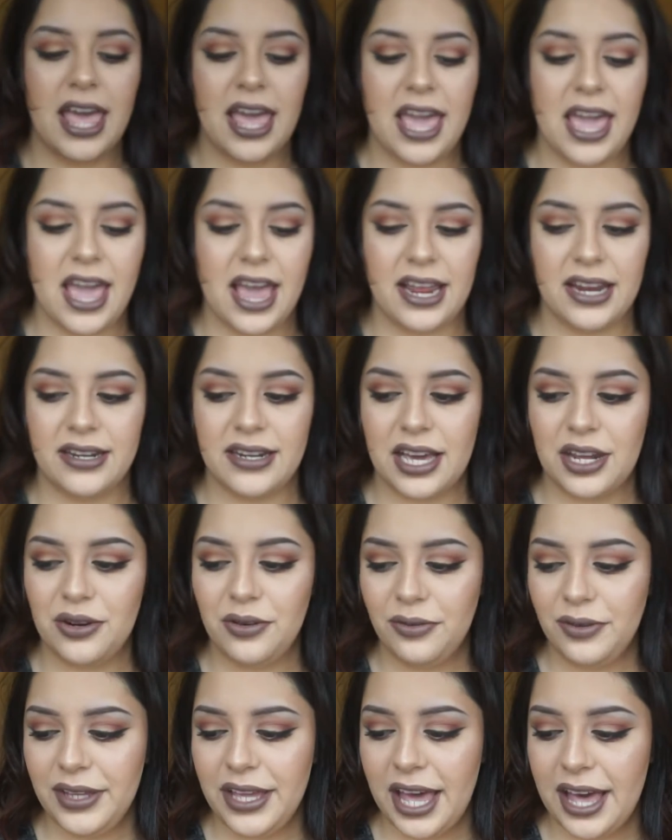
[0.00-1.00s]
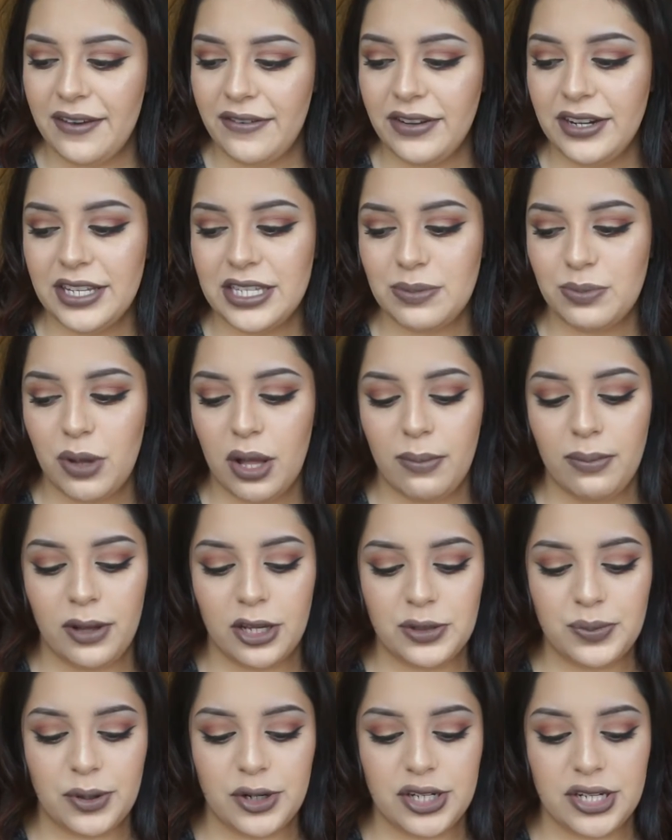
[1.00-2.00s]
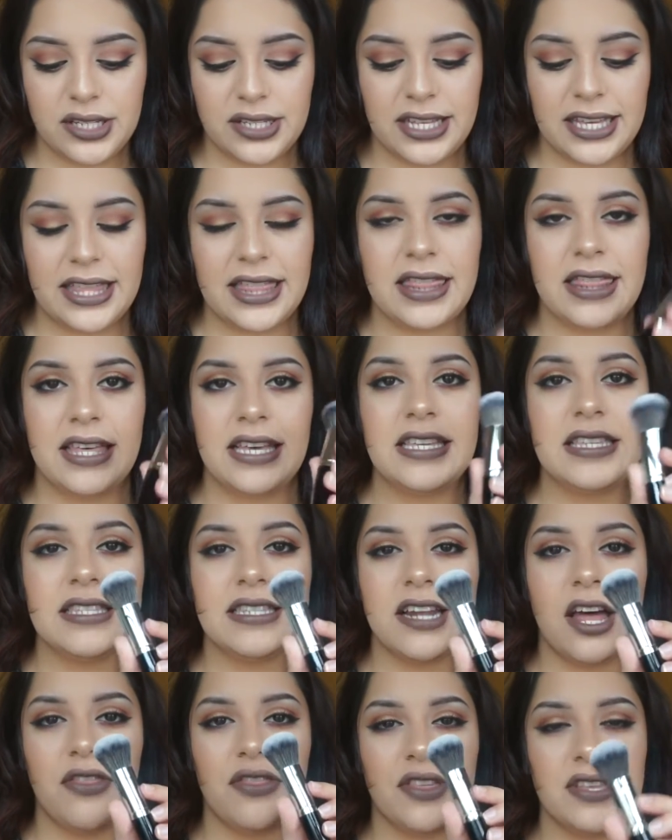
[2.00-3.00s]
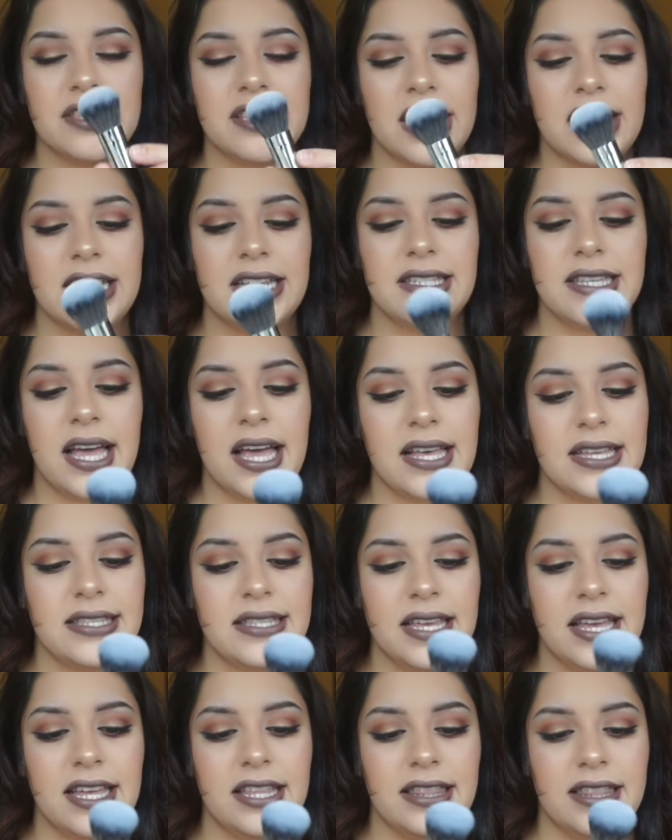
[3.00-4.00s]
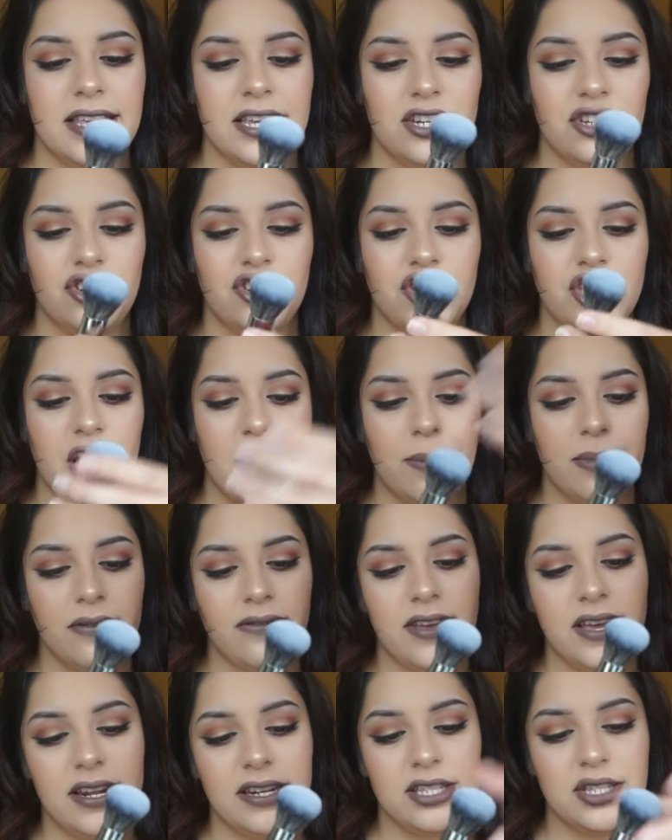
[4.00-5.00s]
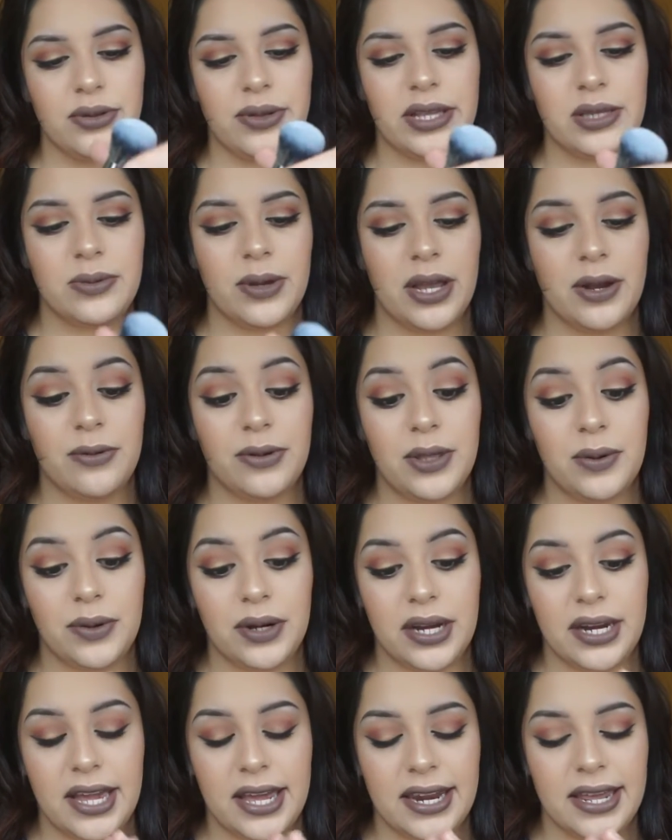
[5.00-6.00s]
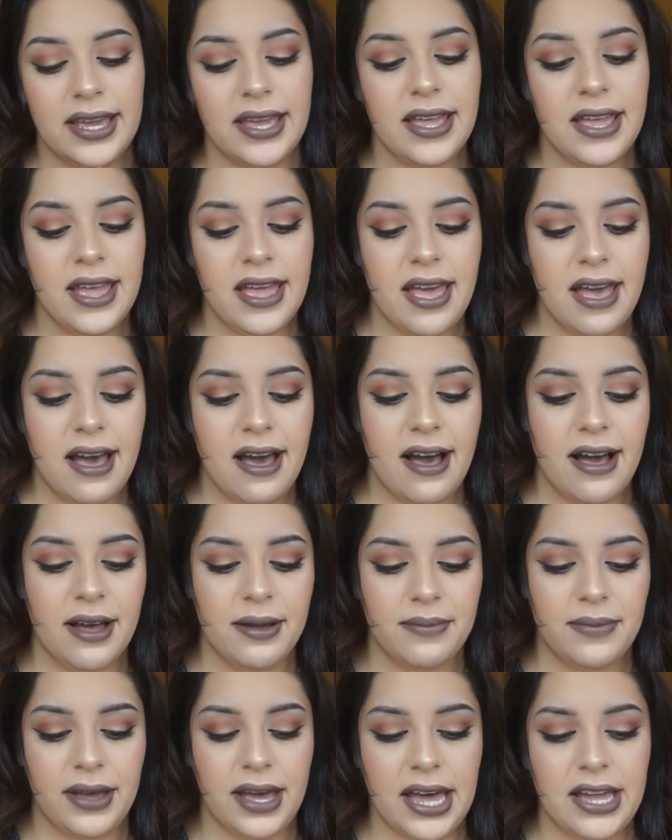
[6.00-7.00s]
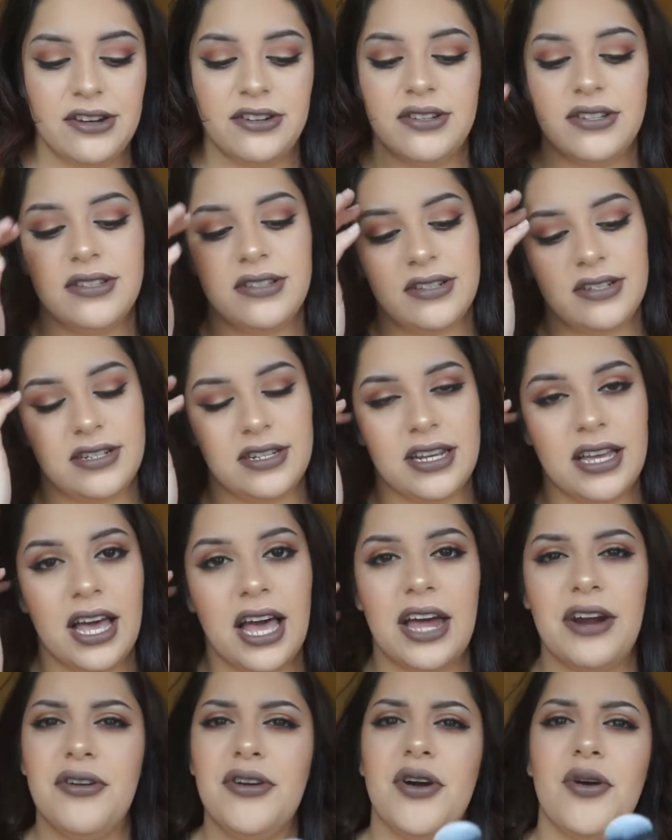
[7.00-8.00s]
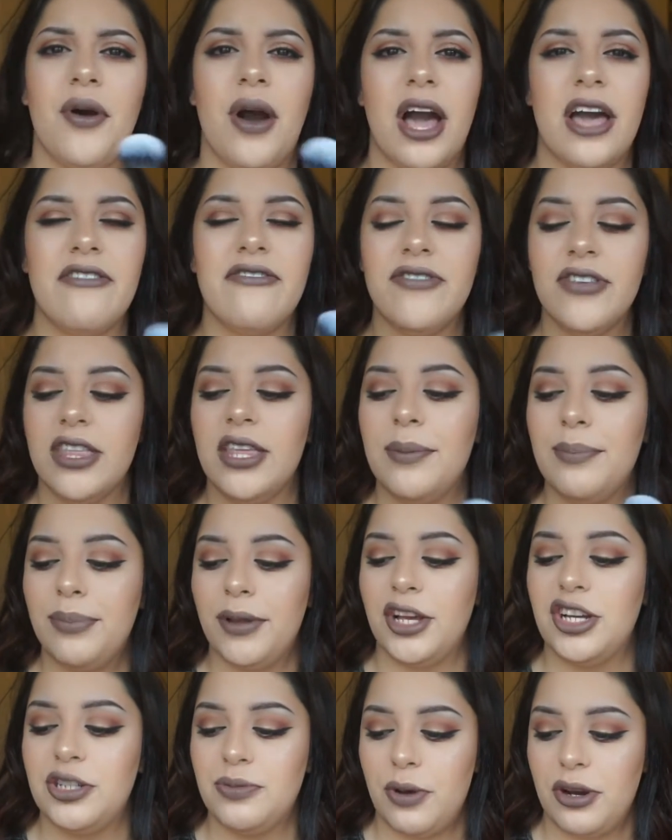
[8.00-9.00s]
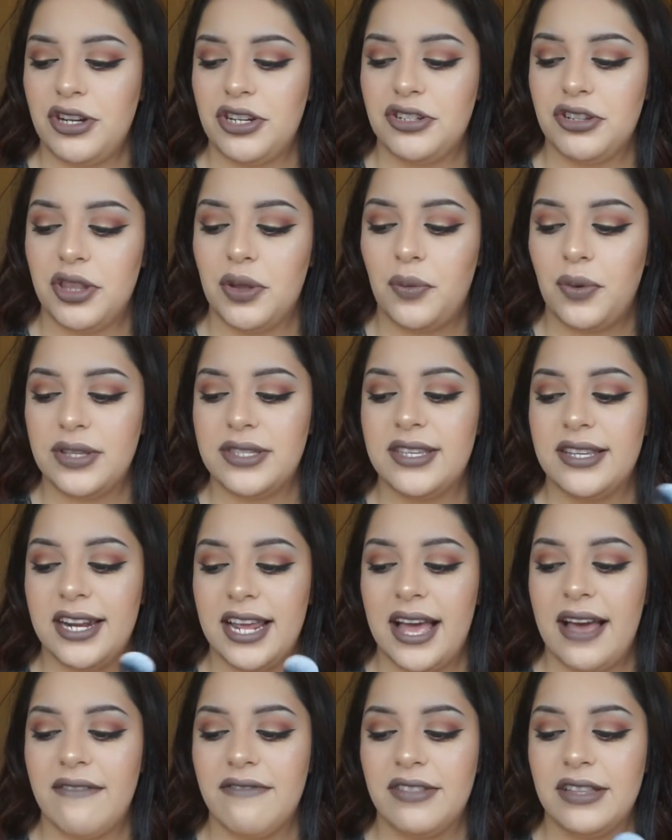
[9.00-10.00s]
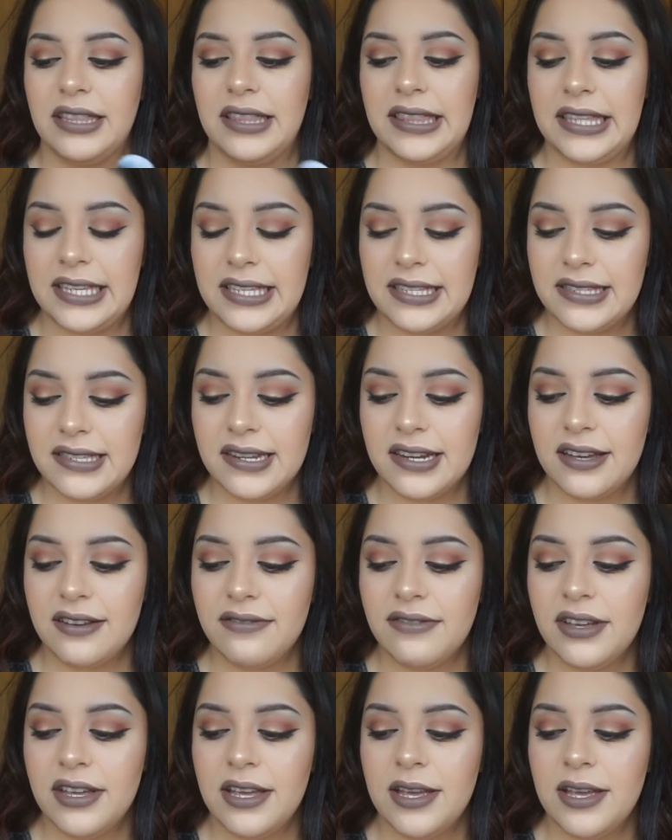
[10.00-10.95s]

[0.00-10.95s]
And I don't really have any small blush brushes like this, not this kind of size and the shape of it. So that's why I really wanted to get it. I don't know. I feel like blush brushes are the ones that I have the least of.